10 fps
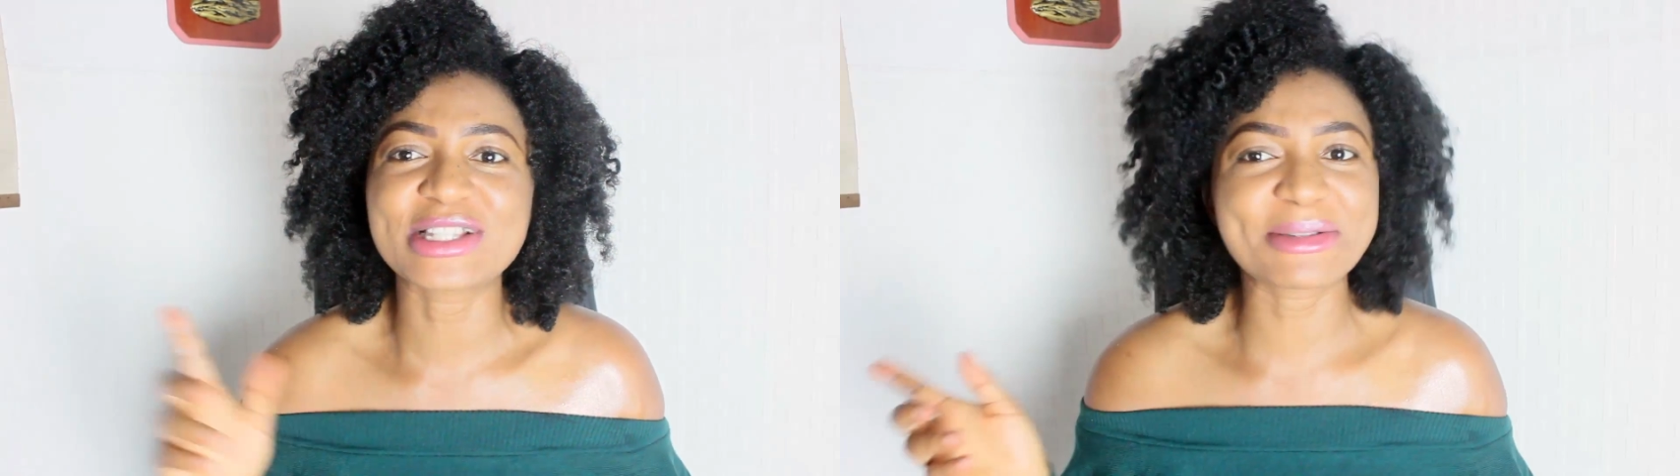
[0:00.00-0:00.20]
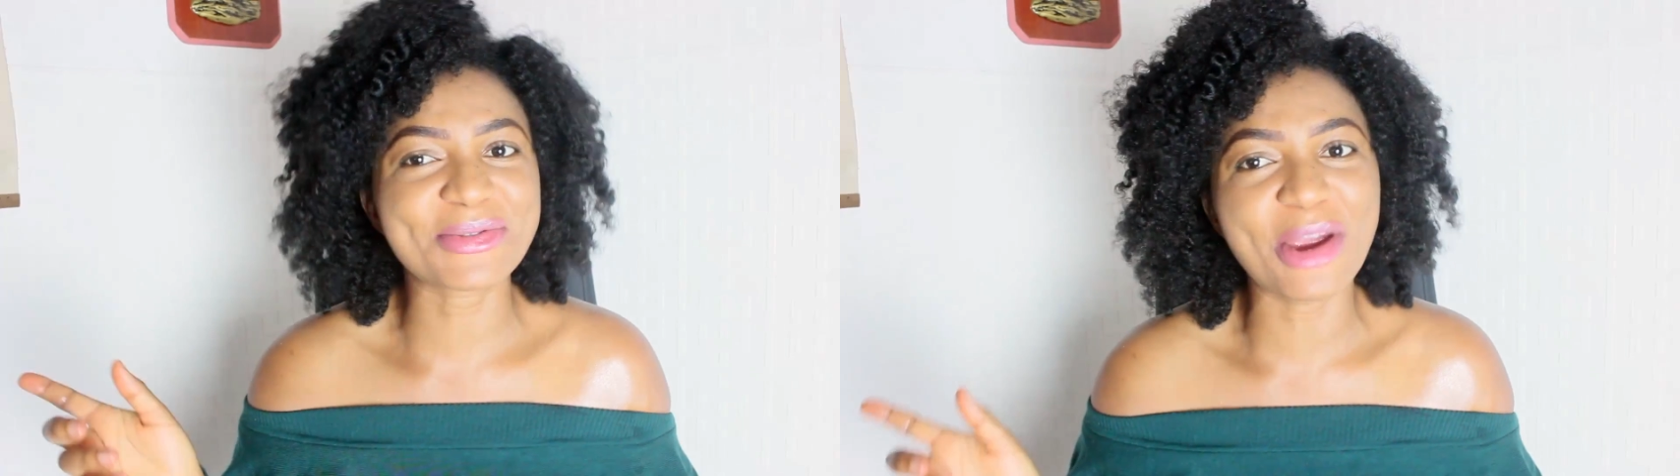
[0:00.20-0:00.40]

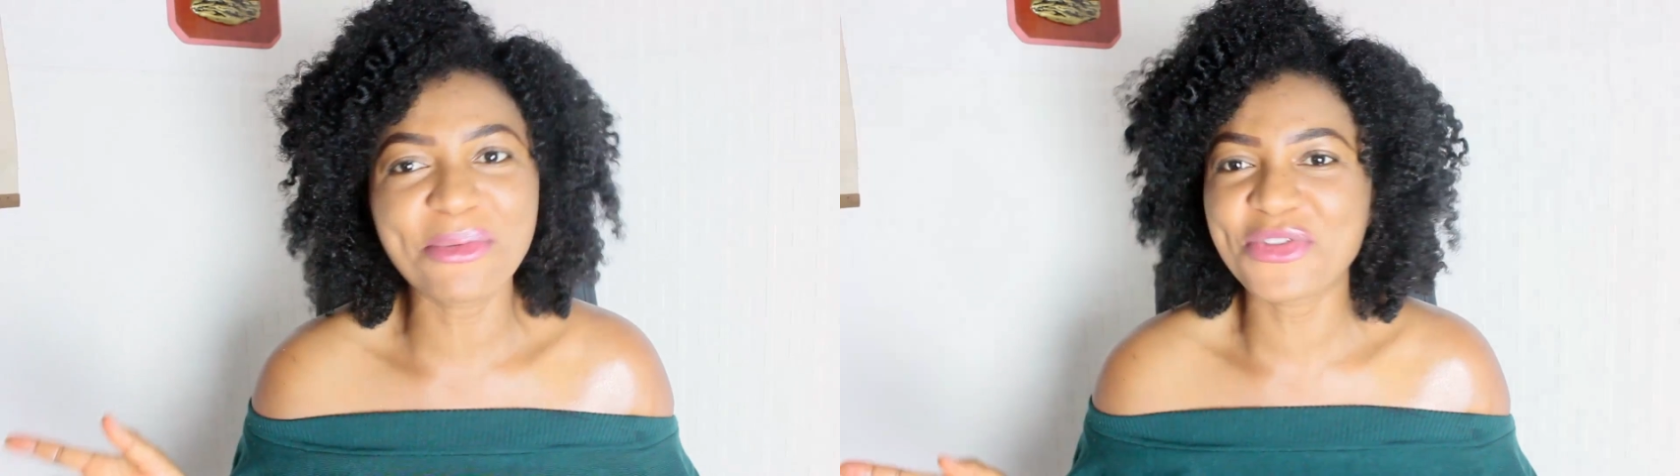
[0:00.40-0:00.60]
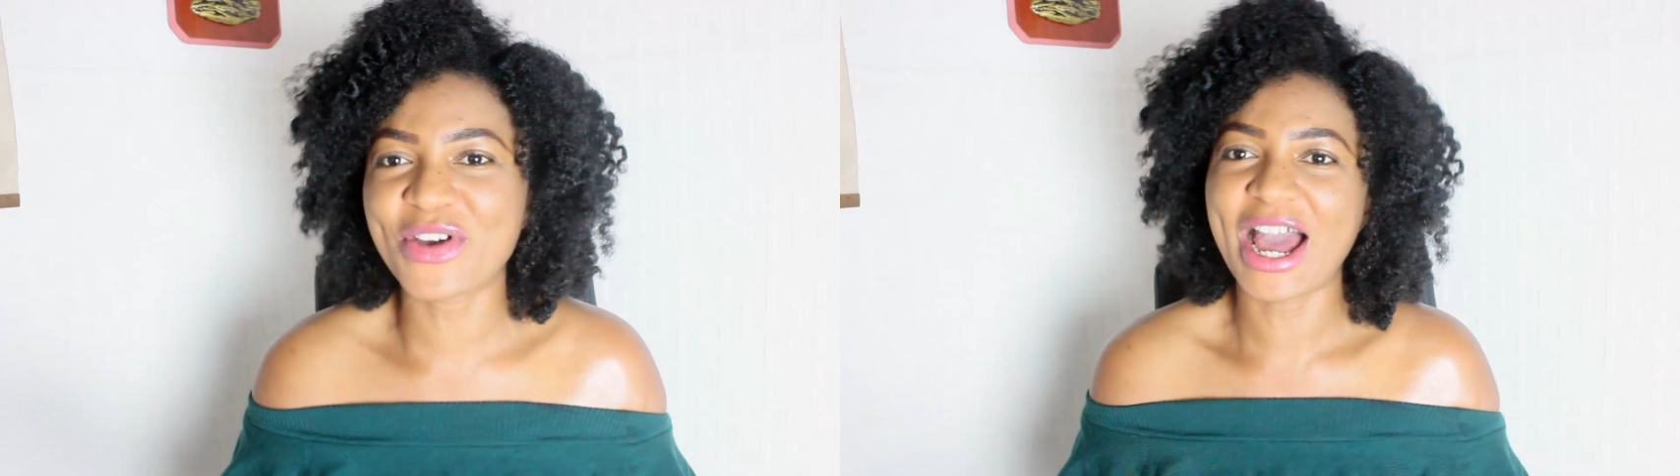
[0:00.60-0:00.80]

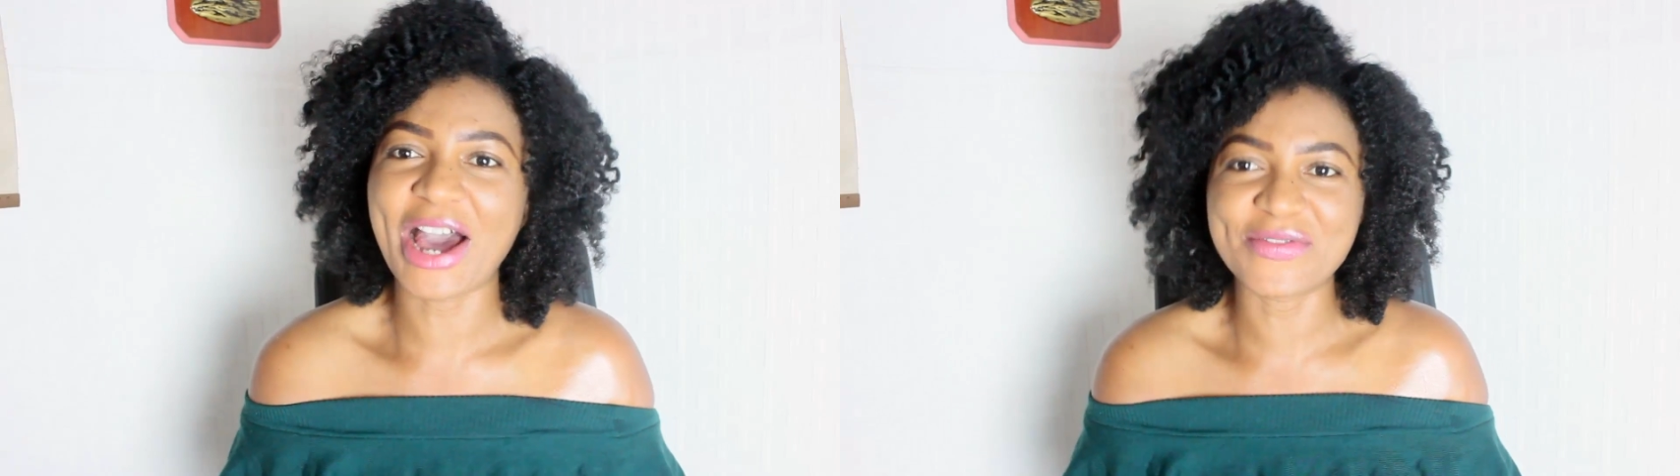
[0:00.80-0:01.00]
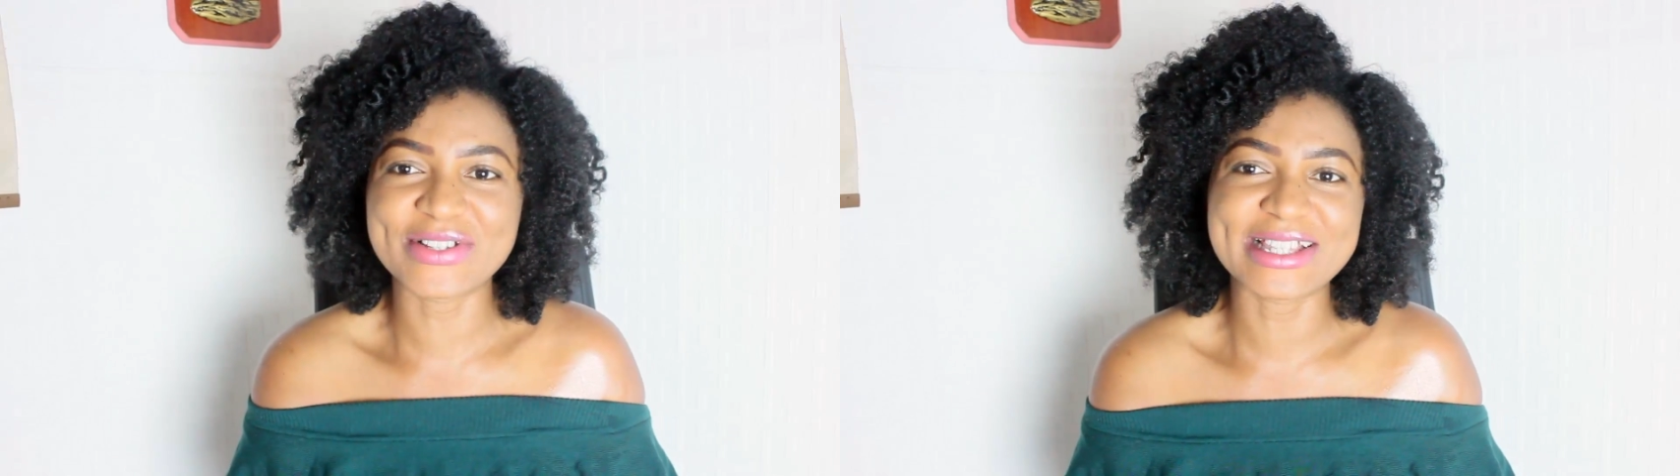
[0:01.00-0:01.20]
subscribe if you
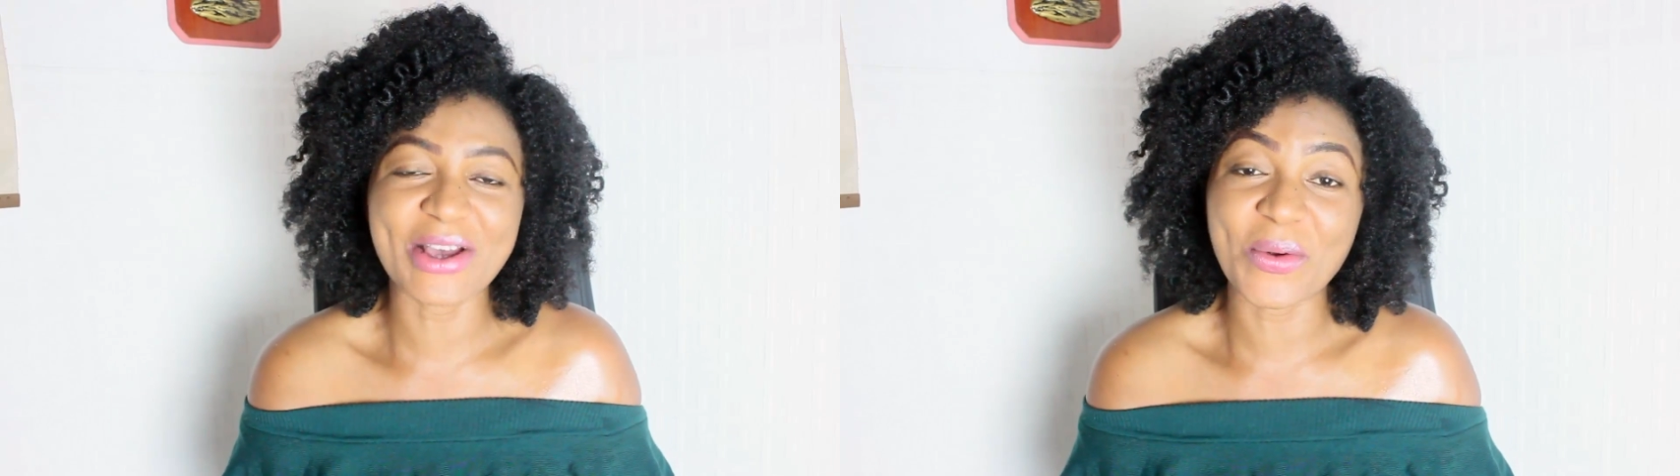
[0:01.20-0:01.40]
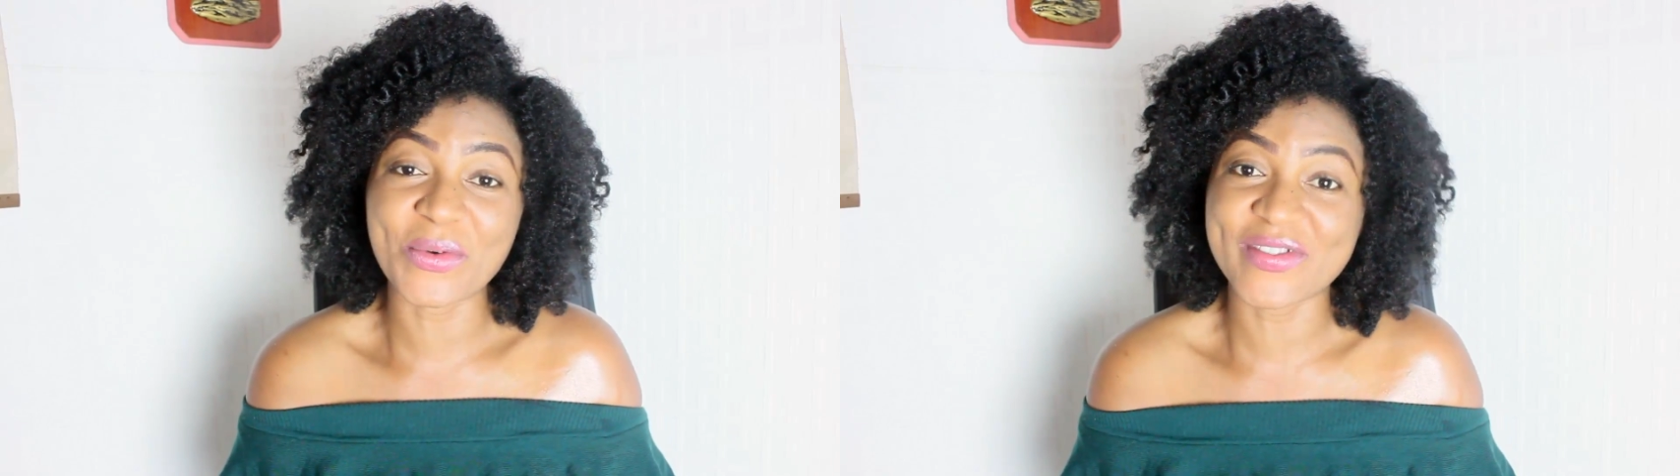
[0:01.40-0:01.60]

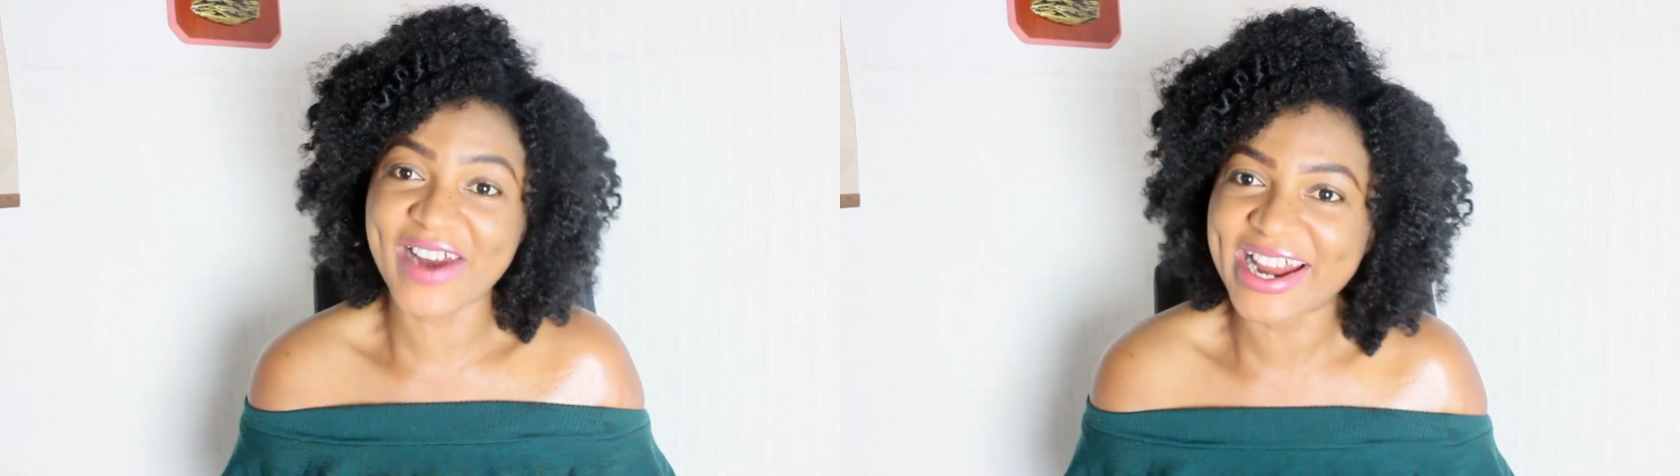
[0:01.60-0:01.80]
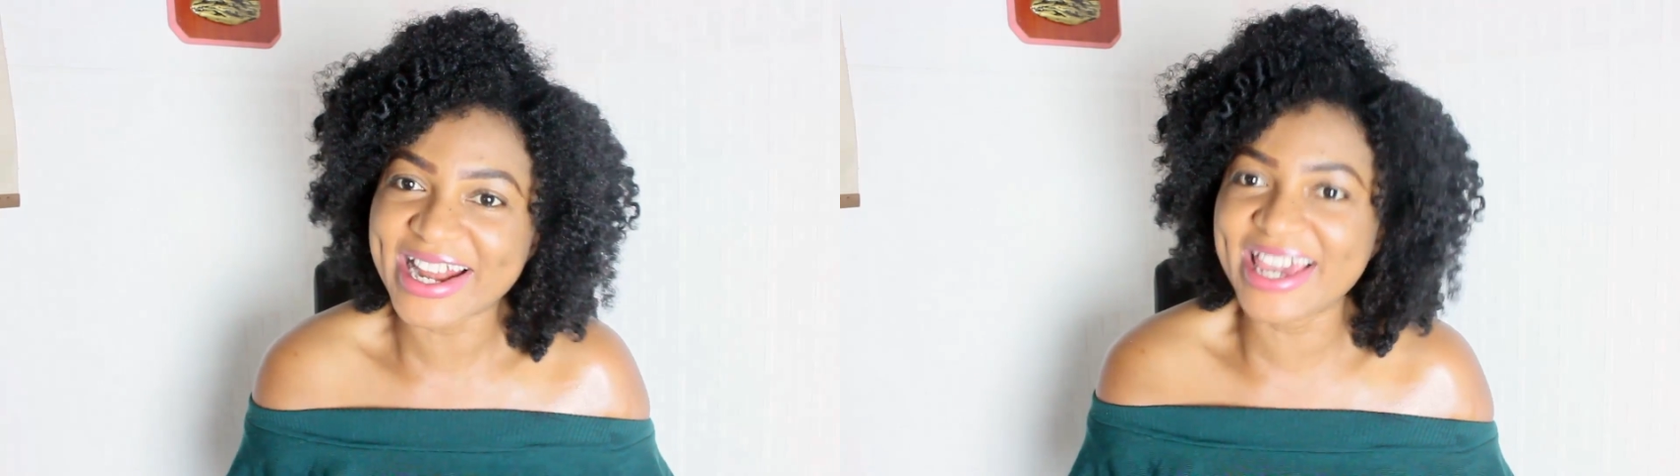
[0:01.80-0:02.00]
haven't
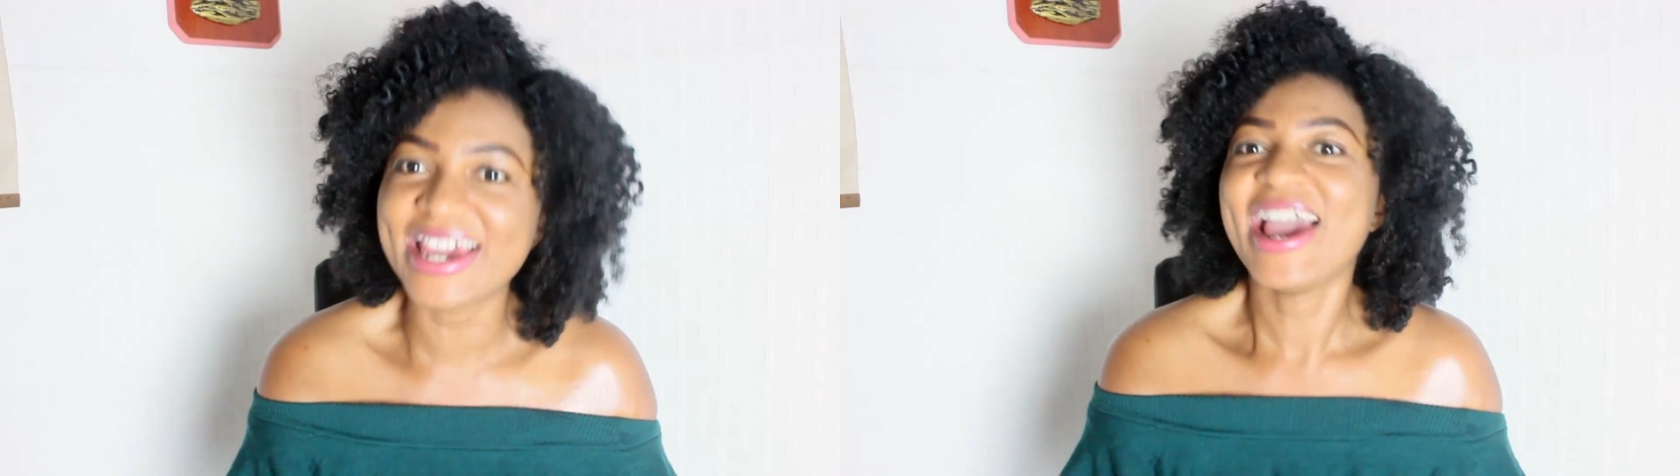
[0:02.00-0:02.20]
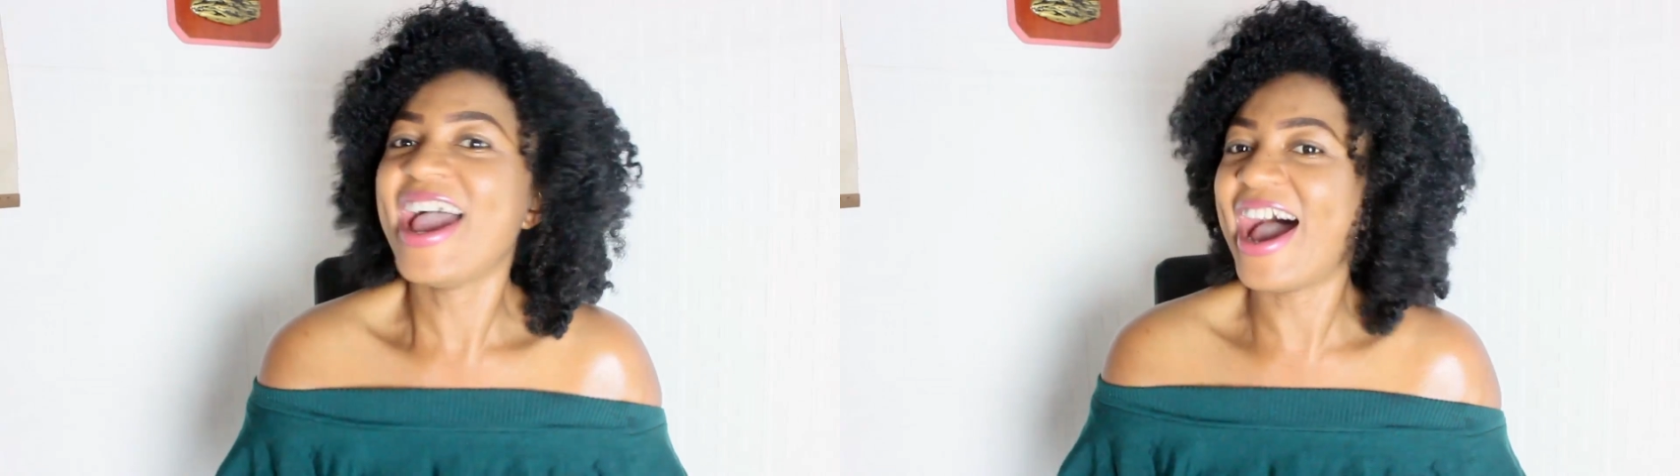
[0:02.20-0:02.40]
already,